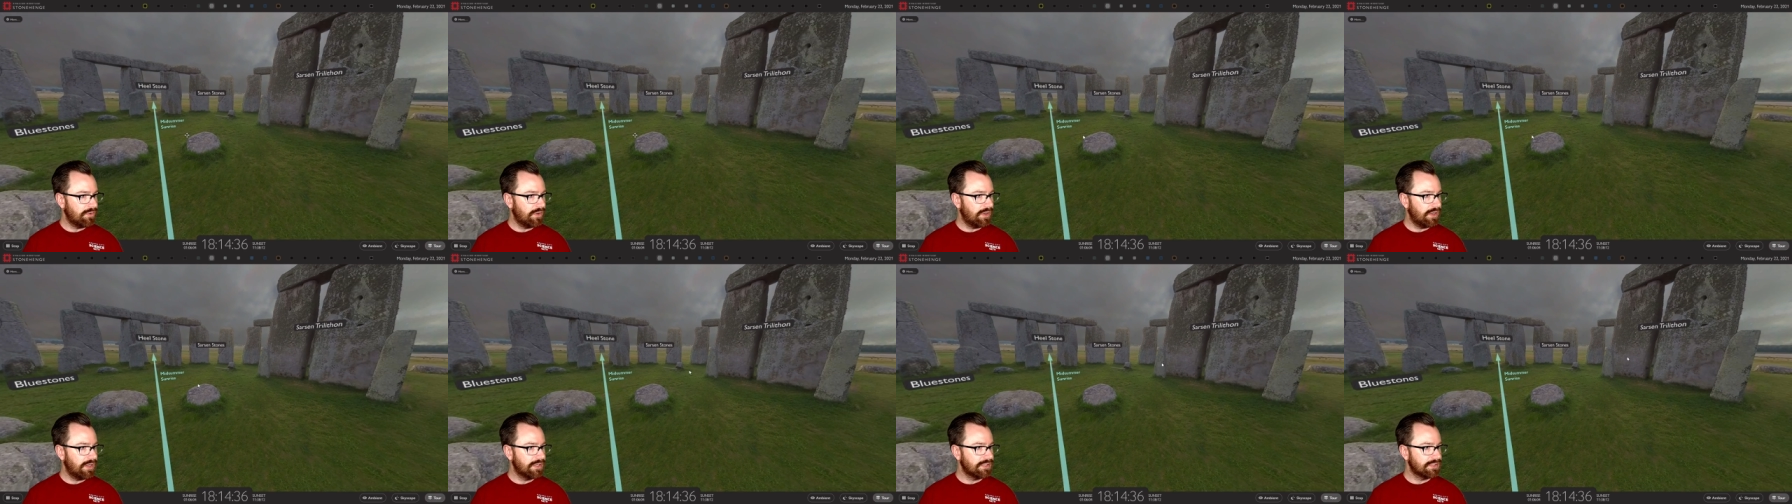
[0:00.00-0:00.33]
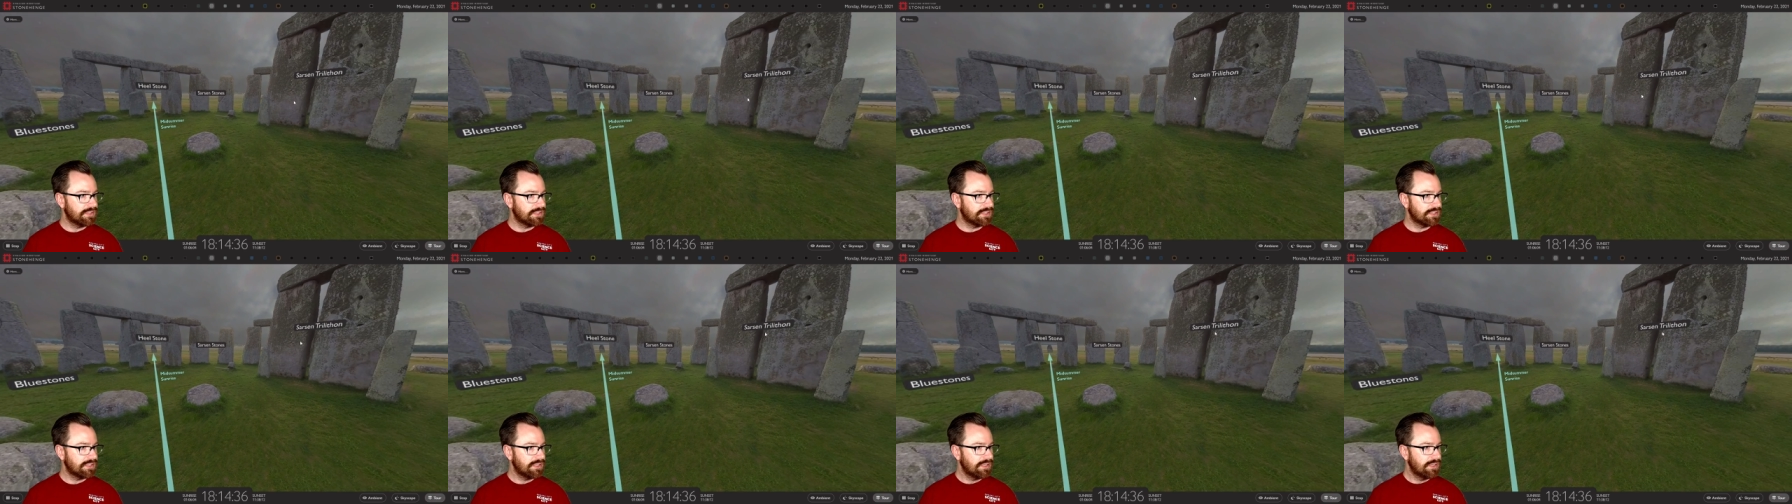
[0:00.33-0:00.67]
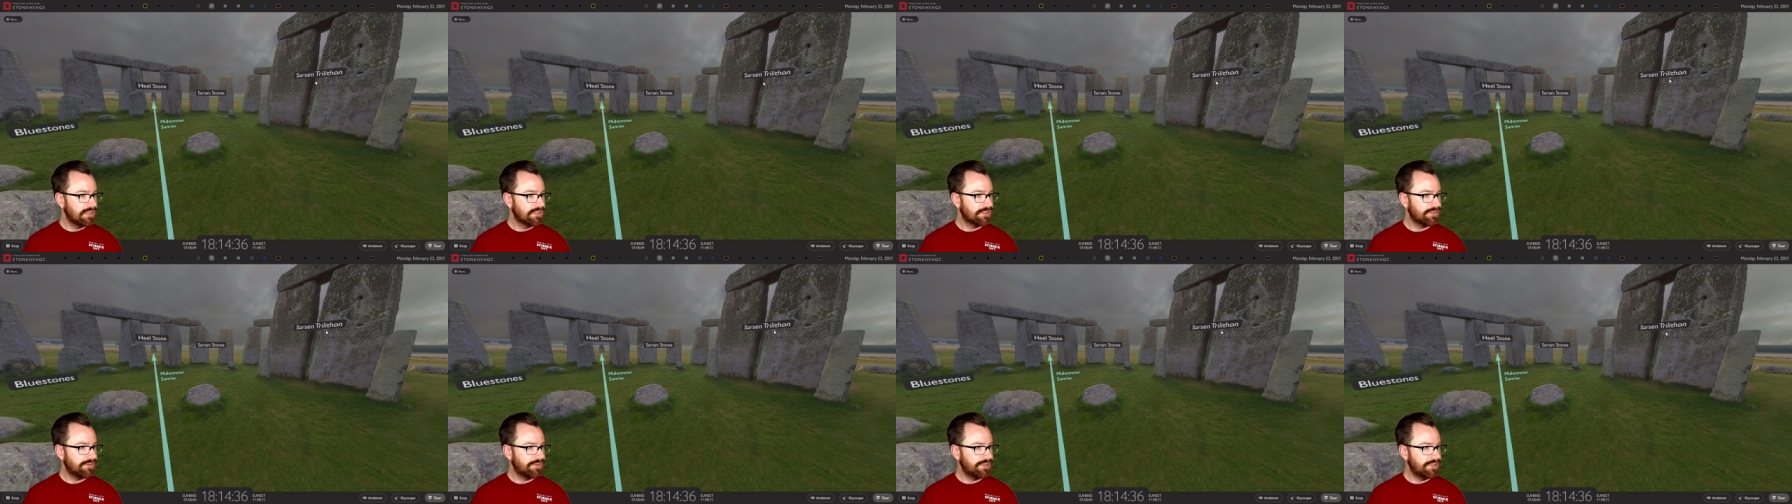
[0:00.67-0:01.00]
us.
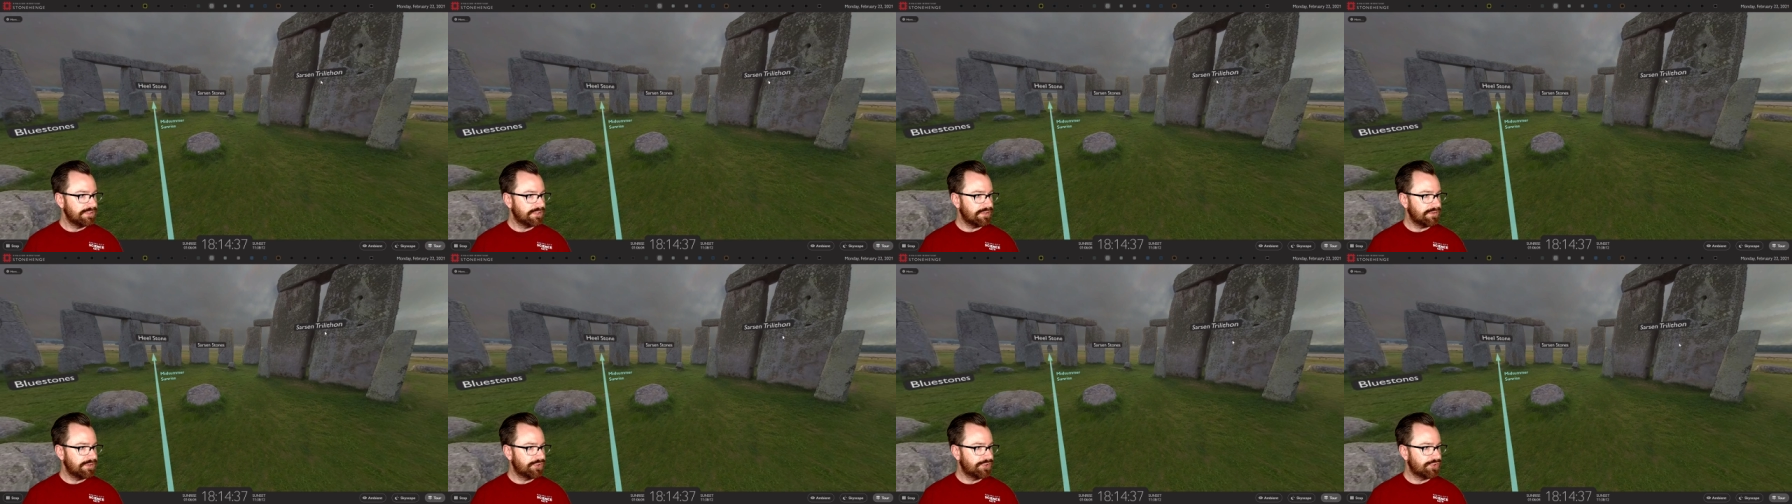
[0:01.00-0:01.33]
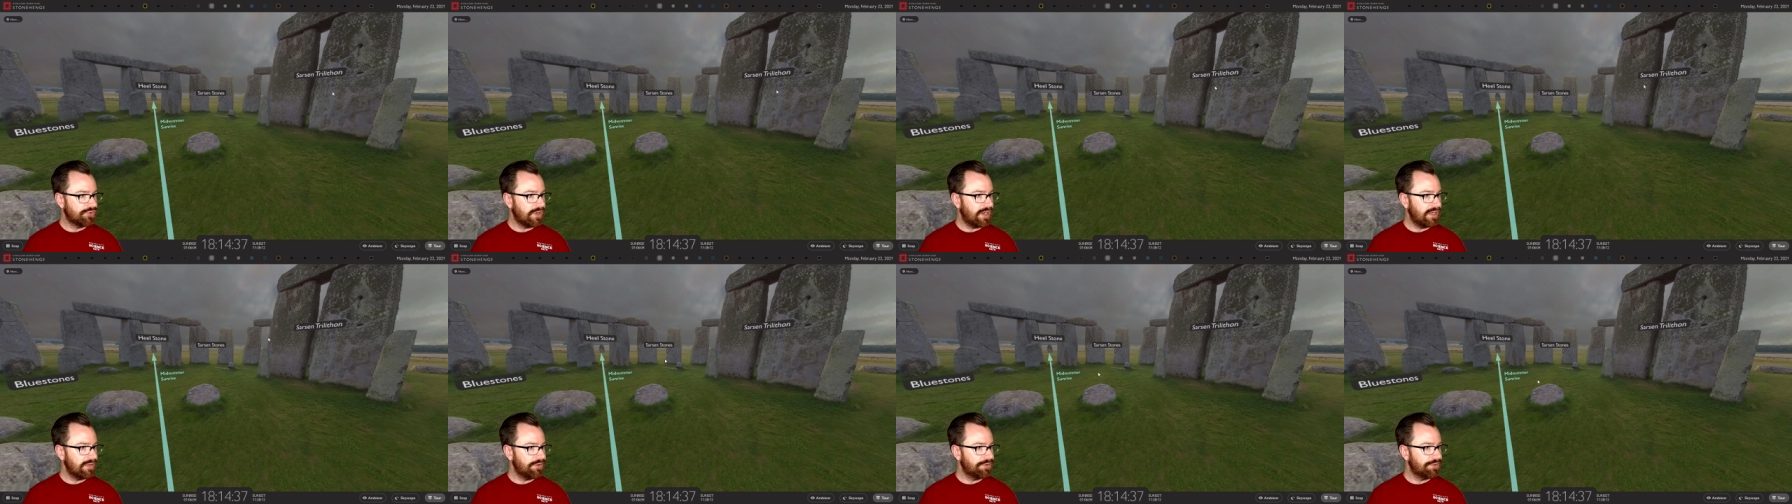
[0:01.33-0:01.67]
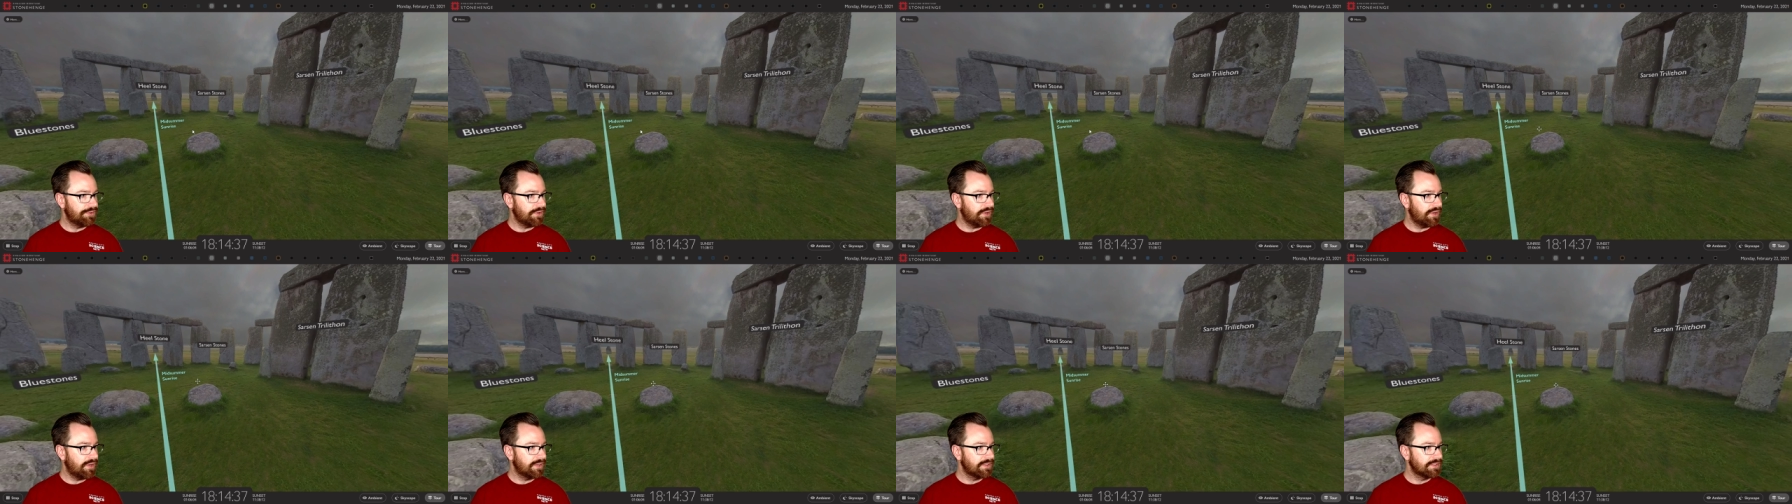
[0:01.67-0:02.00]
So these are the
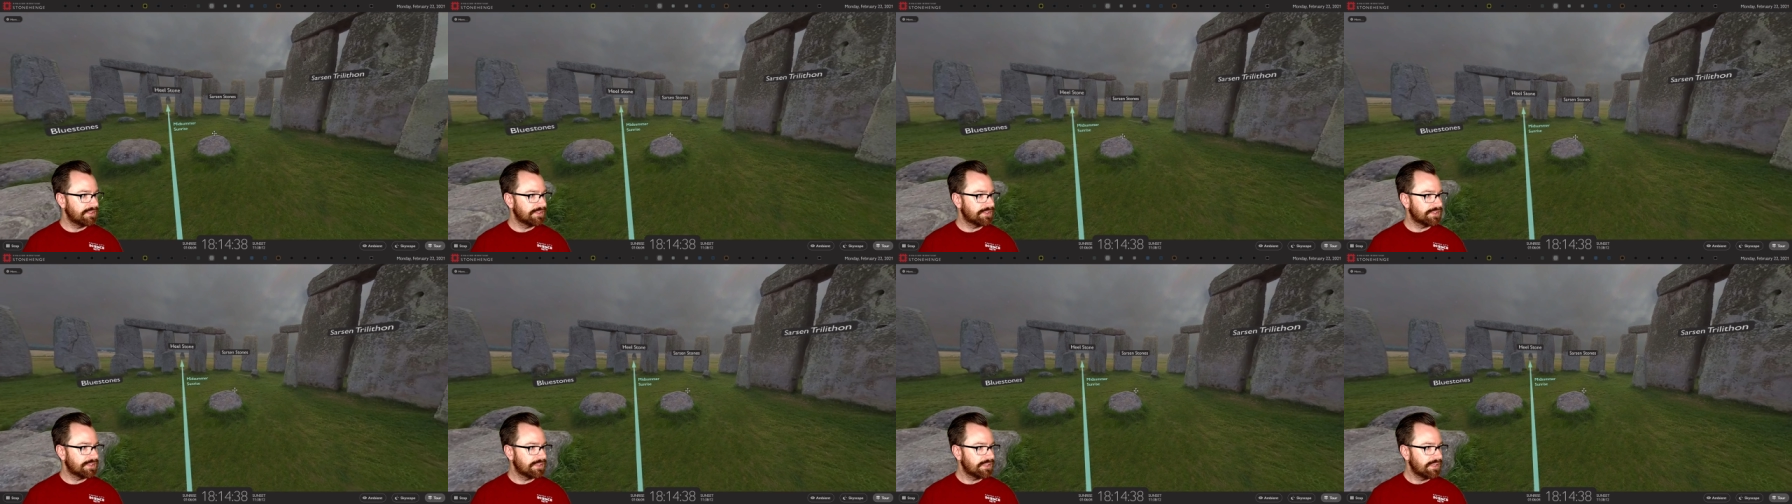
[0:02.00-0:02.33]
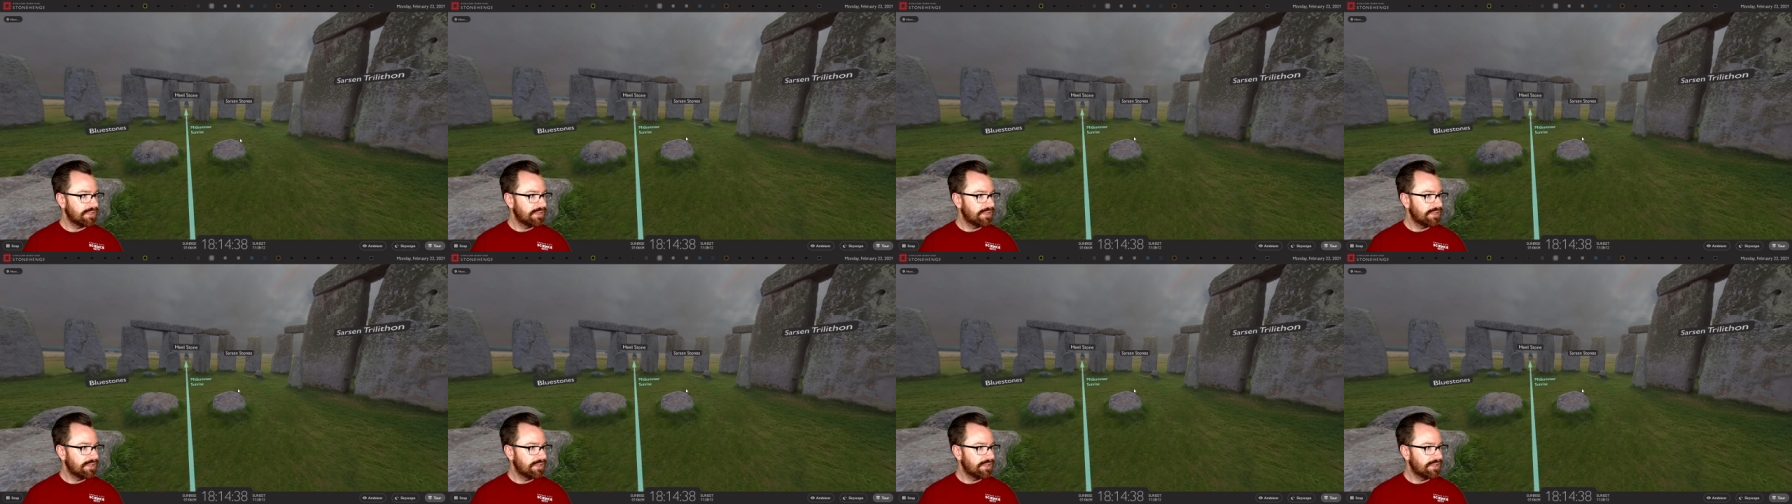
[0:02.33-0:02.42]
trilithons.